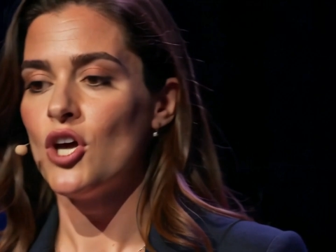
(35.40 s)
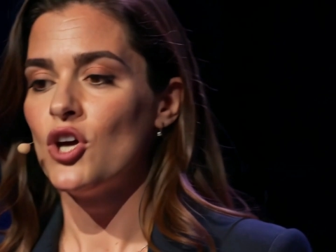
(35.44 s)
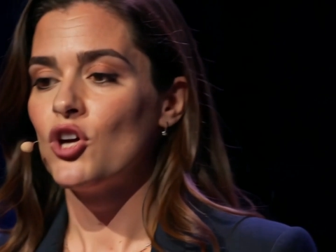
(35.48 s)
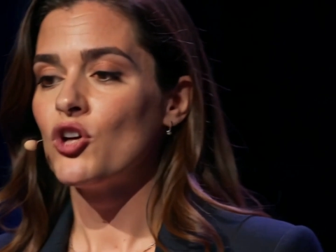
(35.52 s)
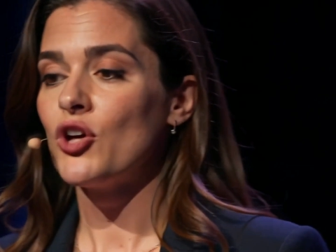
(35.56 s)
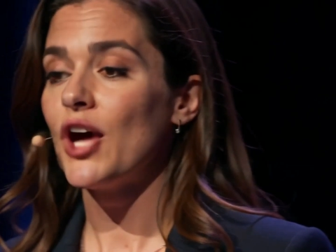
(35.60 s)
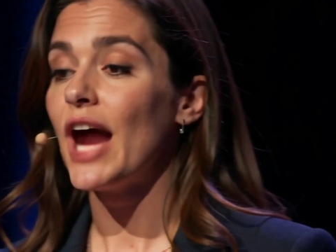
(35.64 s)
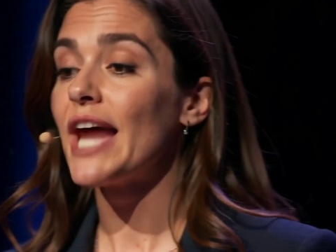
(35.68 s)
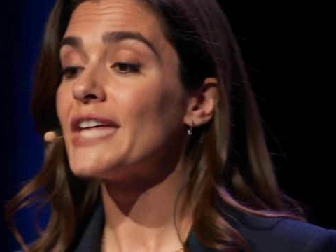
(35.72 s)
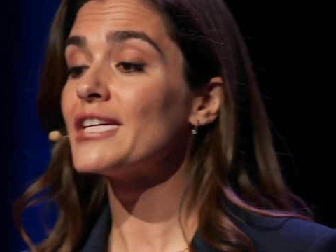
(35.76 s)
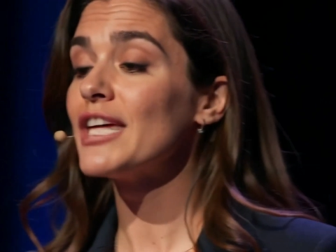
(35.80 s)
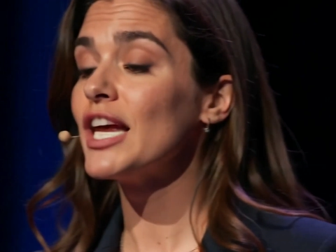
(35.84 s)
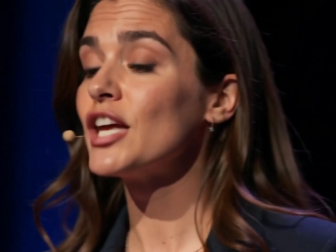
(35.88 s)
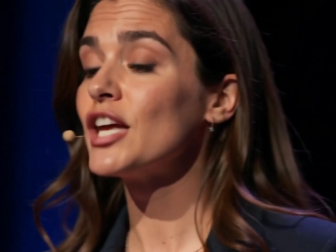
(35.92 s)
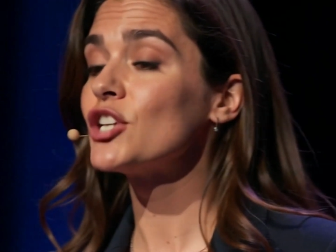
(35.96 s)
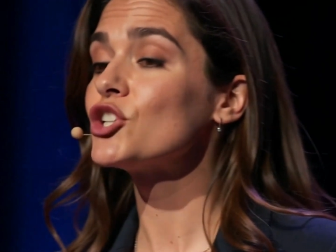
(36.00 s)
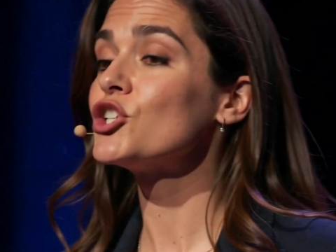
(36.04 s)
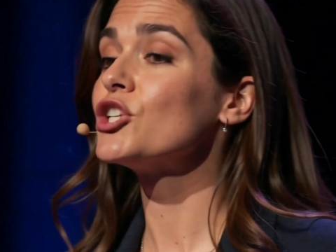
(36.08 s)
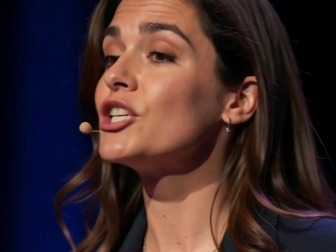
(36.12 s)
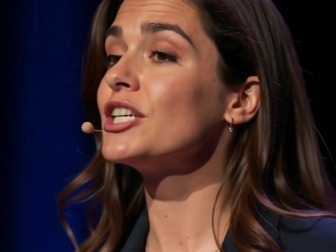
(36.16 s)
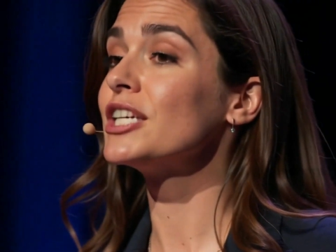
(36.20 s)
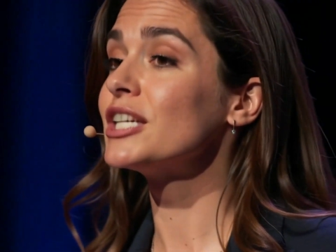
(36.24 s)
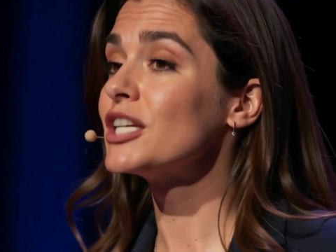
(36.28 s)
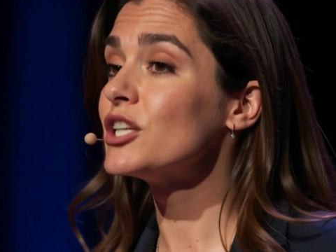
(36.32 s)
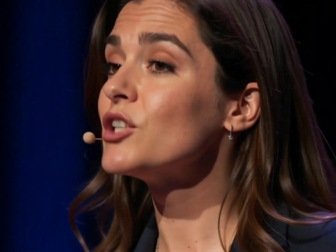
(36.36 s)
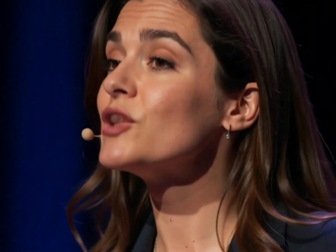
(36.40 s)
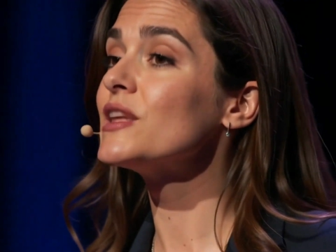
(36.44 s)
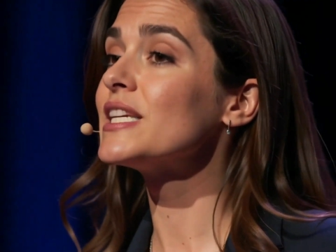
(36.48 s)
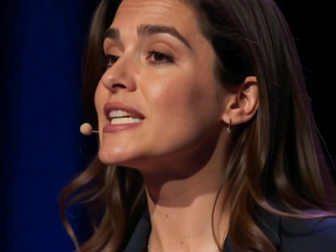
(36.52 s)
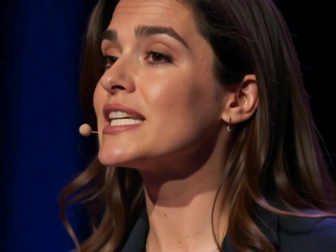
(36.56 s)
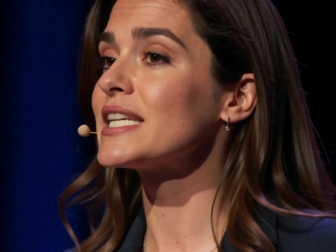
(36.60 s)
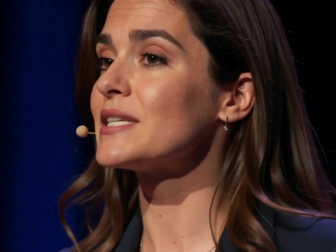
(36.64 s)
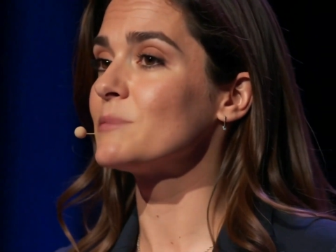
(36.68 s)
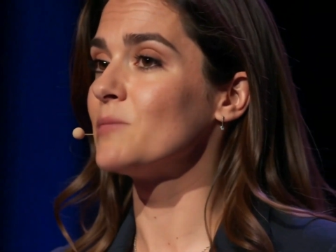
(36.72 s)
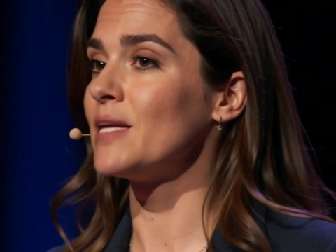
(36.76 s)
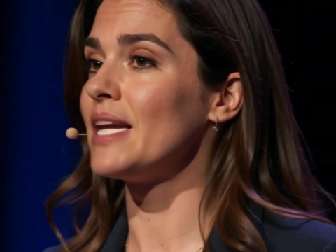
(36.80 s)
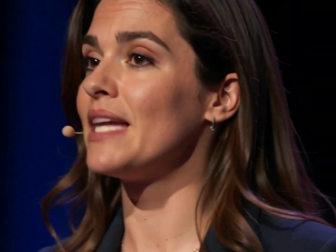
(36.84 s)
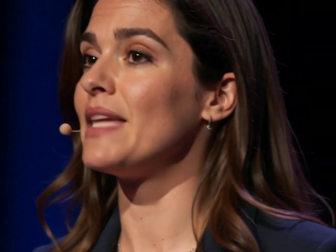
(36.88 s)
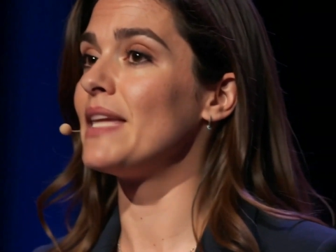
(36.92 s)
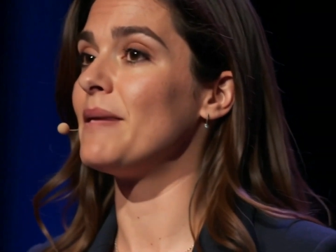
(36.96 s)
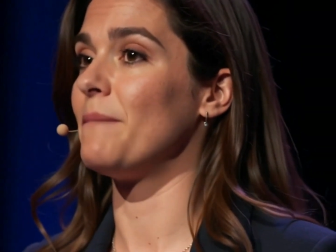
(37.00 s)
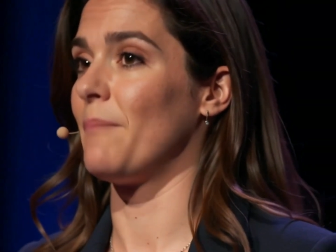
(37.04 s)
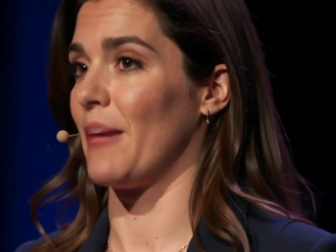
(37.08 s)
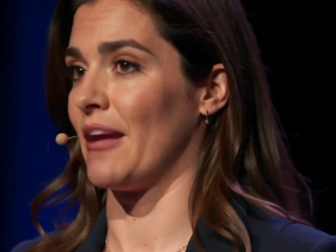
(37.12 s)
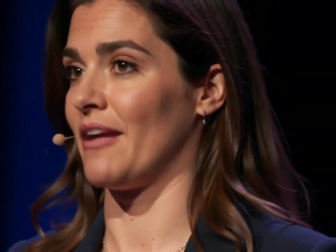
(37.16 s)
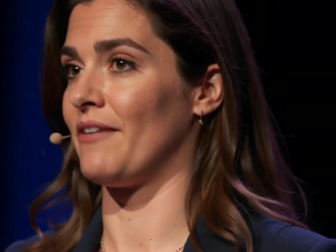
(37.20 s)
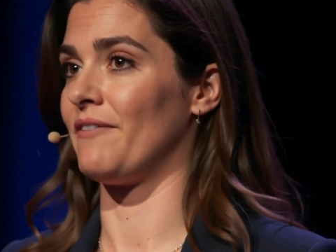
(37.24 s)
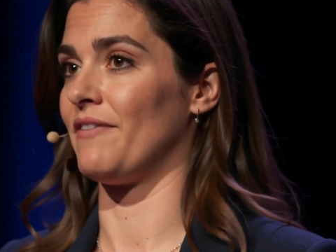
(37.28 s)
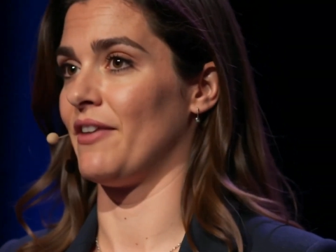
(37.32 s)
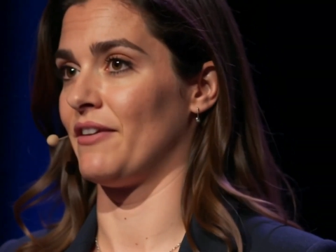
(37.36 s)
Your headline should clearly explain the
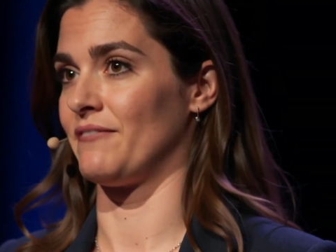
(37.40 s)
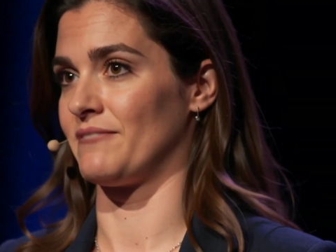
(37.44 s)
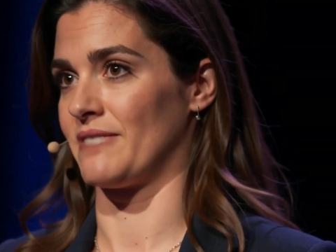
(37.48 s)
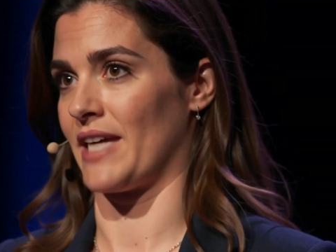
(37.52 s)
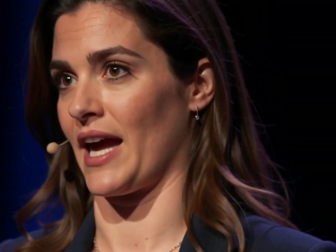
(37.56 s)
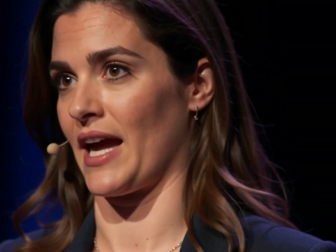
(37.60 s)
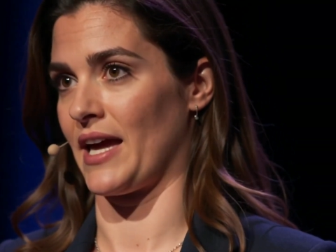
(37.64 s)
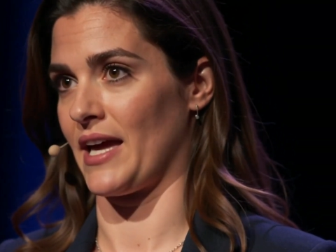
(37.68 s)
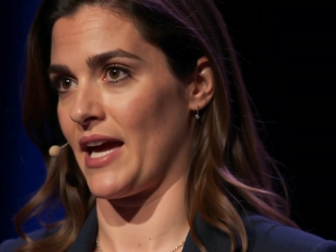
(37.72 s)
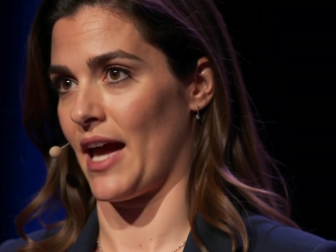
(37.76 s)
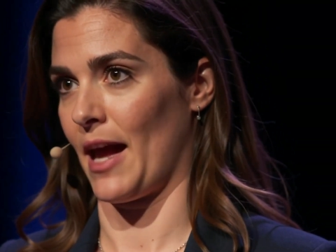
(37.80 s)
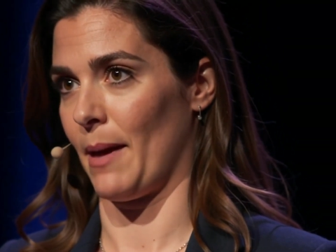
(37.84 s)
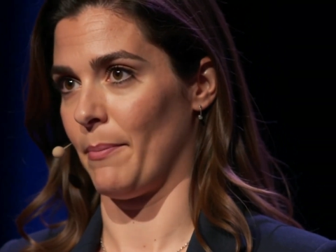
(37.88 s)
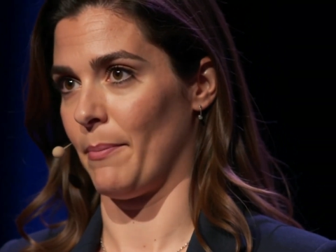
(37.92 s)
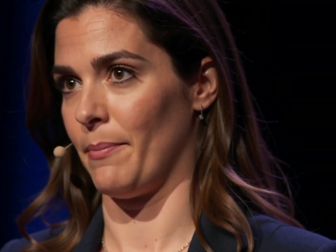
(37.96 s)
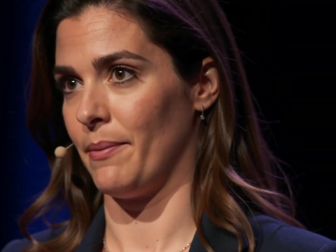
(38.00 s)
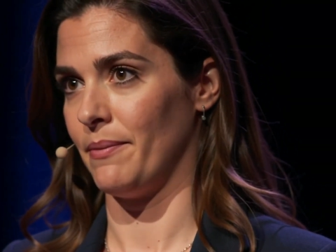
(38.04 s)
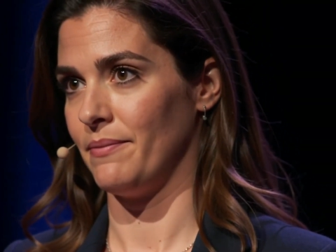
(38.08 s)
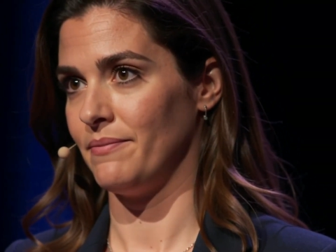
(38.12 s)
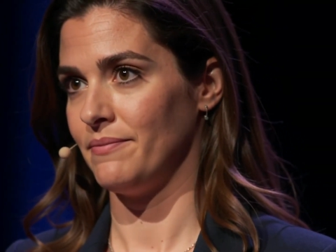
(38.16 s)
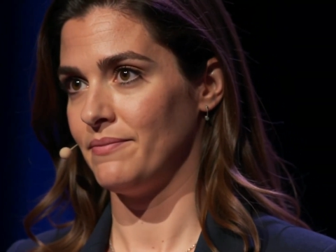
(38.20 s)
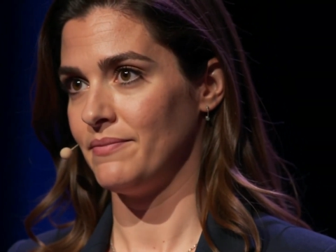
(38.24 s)
benefit of signing up.